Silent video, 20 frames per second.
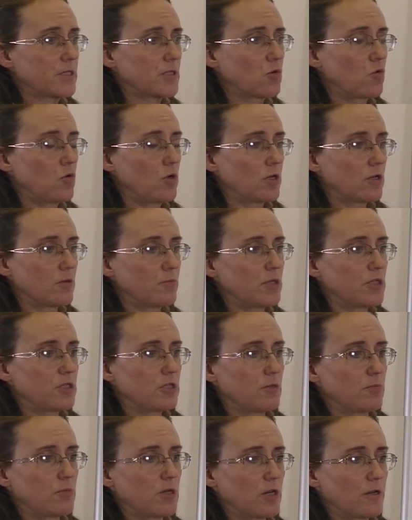I will
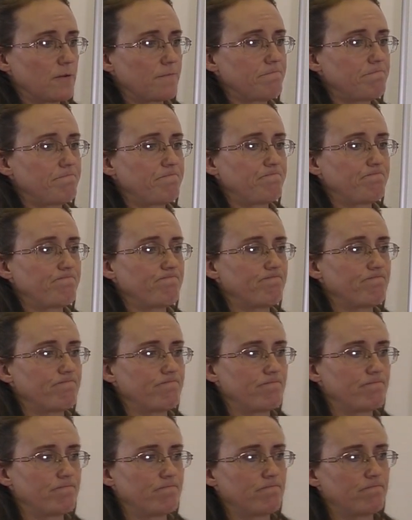designate it
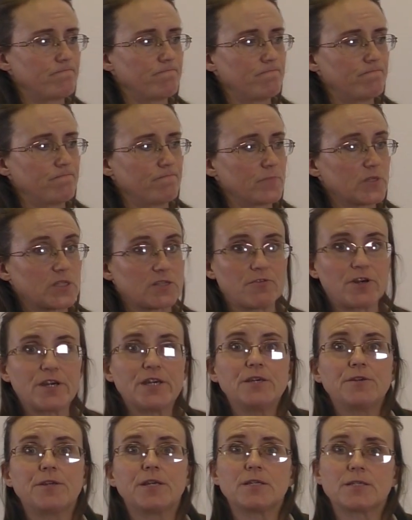with the letter
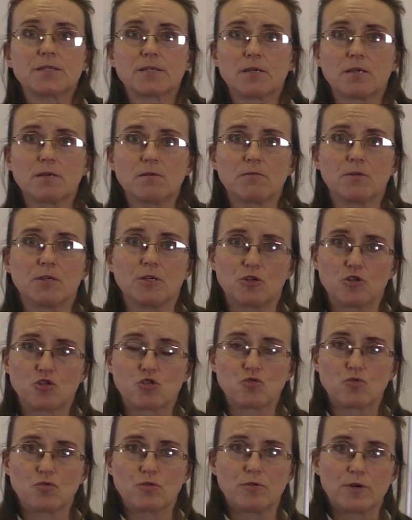C, a
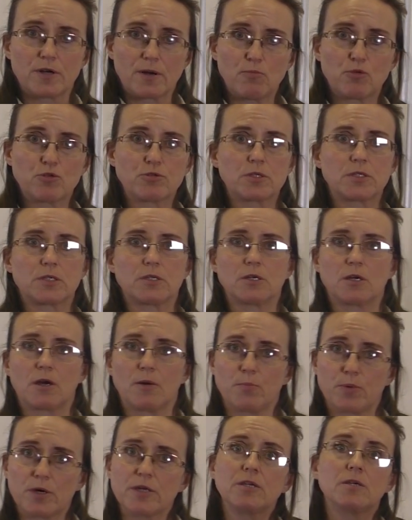contract.
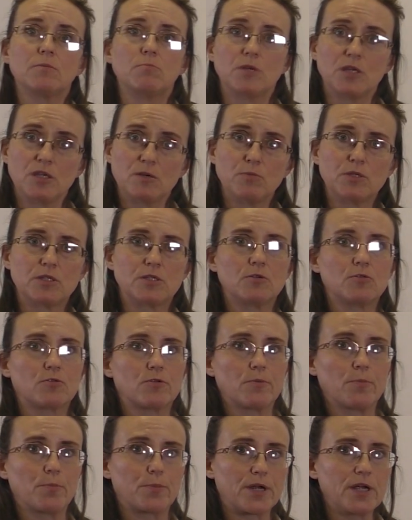I
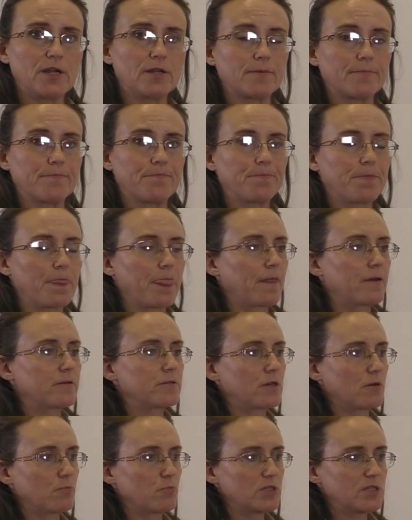recommend
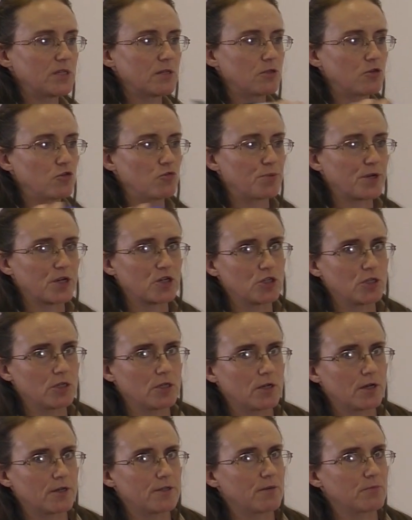signing contracts to
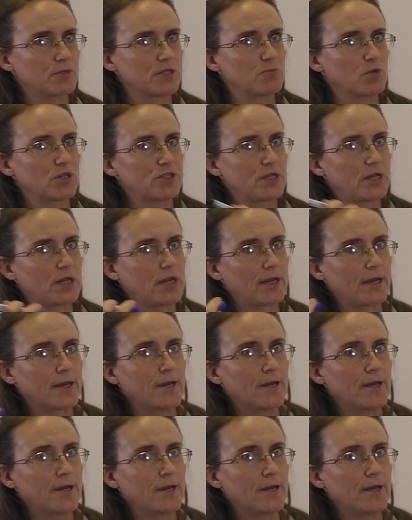everyone